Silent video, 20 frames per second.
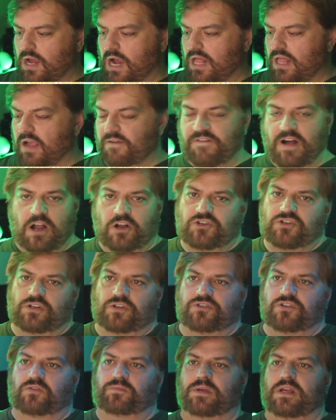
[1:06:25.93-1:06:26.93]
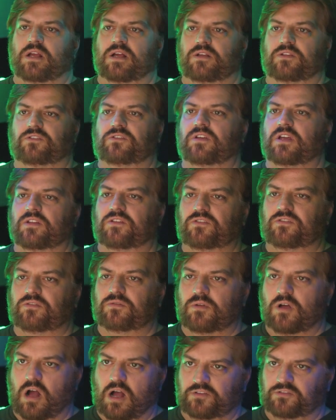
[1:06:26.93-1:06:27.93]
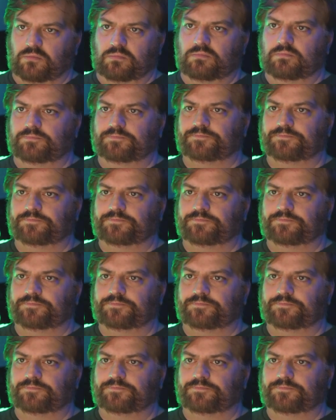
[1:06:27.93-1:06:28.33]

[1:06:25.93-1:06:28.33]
like Fire Shield just because it's awesome.